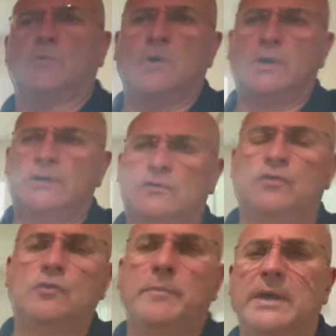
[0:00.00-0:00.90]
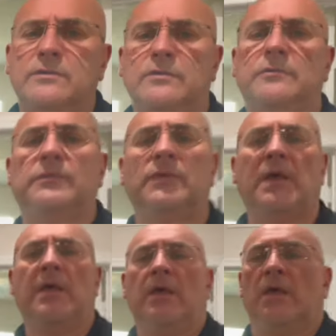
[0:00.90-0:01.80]
1, 2 bedrooms.
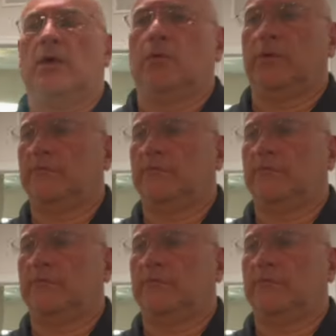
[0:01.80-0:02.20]
We've